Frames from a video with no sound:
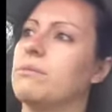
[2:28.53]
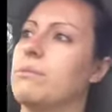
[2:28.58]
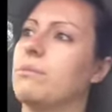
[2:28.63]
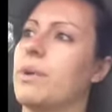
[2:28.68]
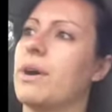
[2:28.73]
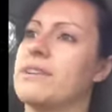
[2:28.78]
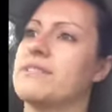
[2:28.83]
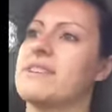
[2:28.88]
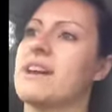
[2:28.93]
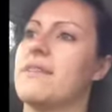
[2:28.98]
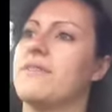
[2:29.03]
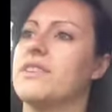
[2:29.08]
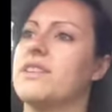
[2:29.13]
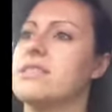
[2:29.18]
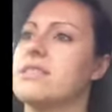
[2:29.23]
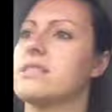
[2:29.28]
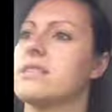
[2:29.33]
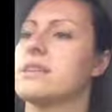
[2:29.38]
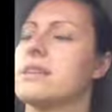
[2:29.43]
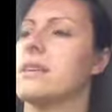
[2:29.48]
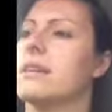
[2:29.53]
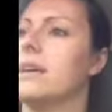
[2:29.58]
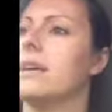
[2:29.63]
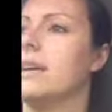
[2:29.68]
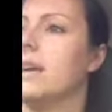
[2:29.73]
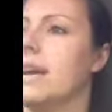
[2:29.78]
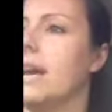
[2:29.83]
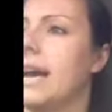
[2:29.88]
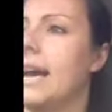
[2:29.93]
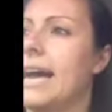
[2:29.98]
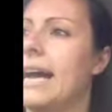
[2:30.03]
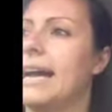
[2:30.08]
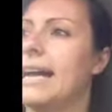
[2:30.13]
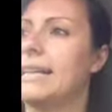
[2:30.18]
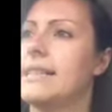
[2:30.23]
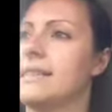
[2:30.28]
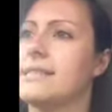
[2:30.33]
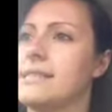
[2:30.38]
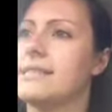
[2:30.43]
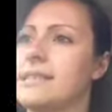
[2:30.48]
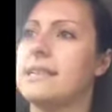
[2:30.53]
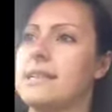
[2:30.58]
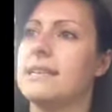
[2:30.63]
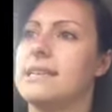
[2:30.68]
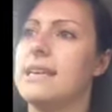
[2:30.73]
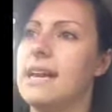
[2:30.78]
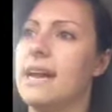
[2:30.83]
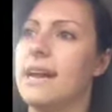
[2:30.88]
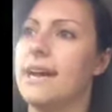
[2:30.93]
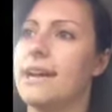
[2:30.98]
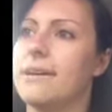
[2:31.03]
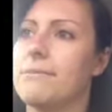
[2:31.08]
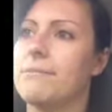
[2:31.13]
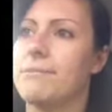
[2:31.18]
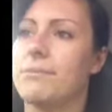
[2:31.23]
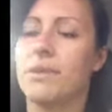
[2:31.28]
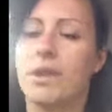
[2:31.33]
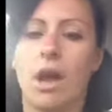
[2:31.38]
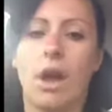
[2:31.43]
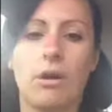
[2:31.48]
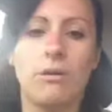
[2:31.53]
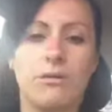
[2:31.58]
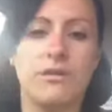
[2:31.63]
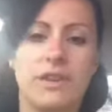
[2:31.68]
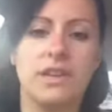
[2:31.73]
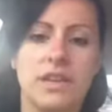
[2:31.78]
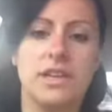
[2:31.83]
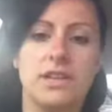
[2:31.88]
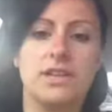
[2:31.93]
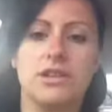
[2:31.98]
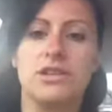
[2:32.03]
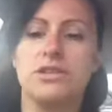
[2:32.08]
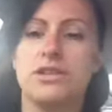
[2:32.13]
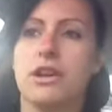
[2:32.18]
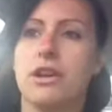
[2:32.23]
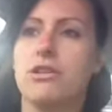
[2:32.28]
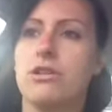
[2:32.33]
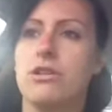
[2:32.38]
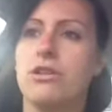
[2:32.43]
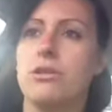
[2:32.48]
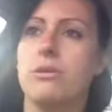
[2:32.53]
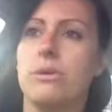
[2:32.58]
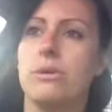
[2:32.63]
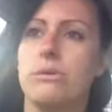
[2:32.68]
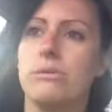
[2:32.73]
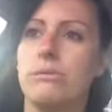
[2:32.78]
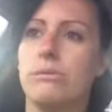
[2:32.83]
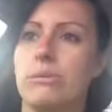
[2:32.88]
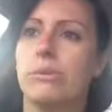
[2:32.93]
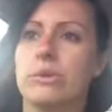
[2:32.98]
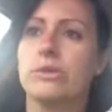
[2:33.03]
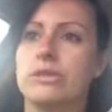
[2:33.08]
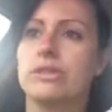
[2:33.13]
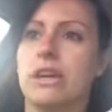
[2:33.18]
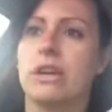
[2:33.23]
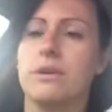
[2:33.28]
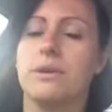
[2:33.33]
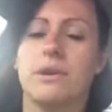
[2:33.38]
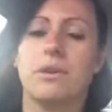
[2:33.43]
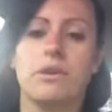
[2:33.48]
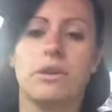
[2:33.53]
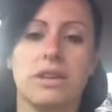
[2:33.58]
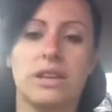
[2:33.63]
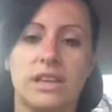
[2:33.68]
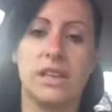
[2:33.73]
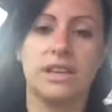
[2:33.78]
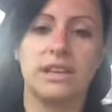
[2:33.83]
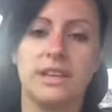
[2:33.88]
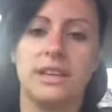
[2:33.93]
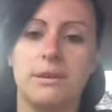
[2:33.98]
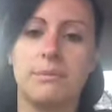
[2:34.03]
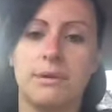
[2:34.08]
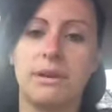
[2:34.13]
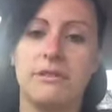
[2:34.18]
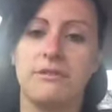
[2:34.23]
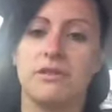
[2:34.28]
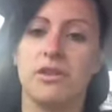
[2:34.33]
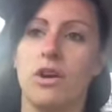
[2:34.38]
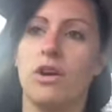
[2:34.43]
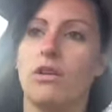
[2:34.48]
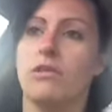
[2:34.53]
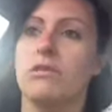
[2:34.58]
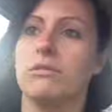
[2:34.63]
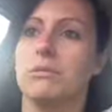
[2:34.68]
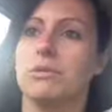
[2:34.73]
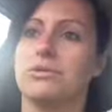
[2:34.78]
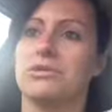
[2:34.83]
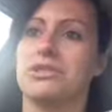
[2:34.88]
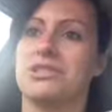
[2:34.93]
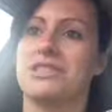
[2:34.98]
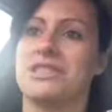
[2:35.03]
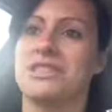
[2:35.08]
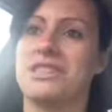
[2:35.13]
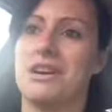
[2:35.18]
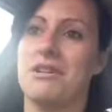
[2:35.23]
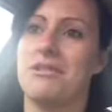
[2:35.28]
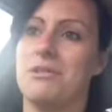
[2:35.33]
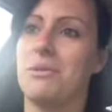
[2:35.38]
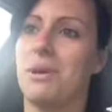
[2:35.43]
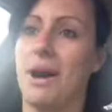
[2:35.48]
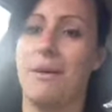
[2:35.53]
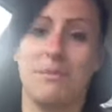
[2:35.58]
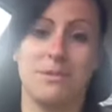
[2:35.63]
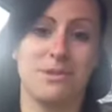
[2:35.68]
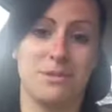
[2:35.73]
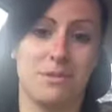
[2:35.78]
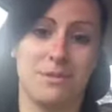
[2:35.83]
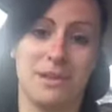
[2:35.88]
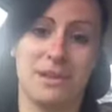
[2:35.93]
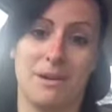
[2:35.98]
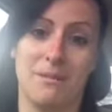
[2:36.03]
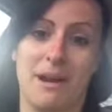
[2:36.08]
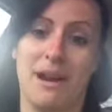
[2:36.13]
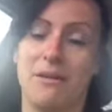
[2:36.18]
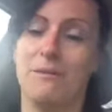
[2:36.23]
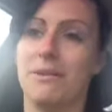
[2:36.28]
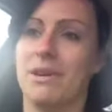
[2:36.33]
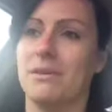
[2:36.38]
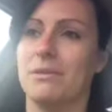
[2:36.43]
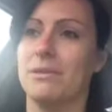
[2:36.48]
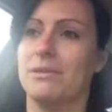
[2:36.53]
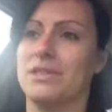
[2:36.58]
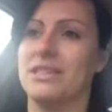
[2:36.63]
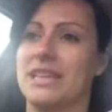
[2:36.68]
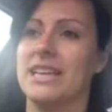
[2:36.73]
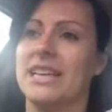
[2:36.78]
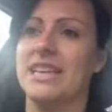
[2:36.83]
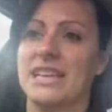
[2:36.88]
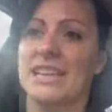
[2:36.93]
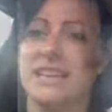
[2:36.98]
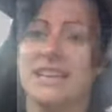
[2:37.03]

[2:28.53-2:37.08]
where Zab is, and yeah, hopefully show you what's going on at the clinic. But if not, we'll just tell you what happens when we come out, but we'll see.